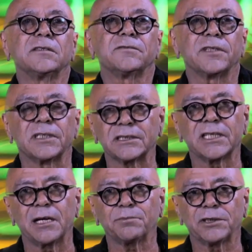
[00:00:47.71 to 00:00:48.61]
For
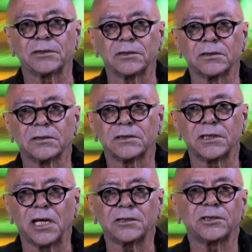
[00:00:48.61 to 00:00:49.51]
example,
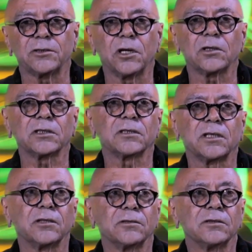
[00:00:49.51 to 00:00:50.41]
not too long
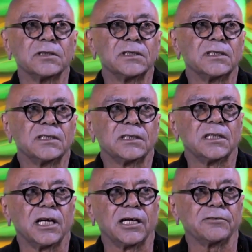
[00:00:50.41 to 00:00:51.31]
ago,
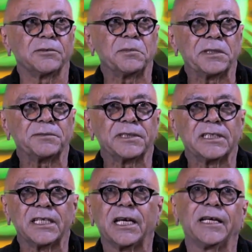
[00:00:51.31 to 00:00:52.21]
I
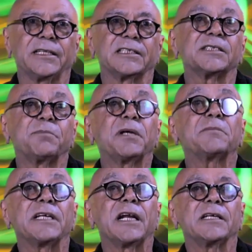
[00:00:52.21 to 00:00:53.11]
remembered an
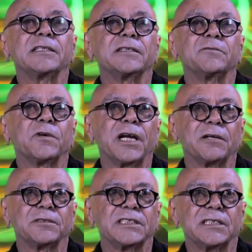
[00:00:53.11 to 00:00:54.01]
experiment I did when I
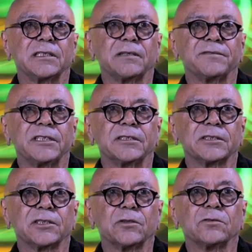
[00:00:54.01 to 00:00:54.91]
was 11
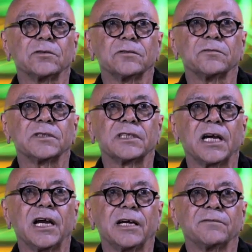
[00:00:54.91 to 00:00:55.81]
years old with
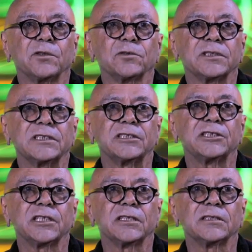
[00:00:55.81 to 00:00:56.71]
a high
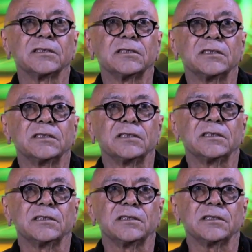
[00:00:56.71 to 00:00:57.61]
voltage uh,
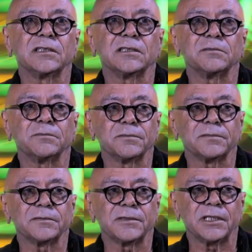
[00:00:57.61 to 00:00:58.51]
um,
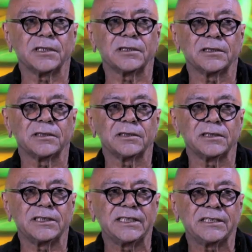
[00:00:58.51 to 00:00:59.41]

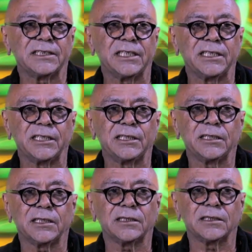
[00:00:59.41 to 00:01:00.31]
DC,
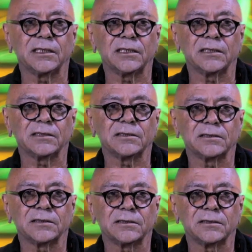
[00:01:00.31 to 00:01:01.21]
uh,
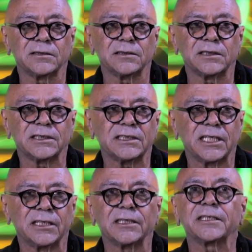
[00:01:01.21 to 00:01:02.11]
let's
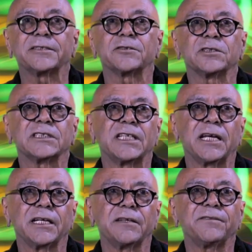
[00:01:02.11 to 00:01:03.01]
say
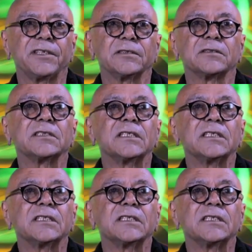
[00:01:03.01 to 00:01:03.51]
electrostatic field,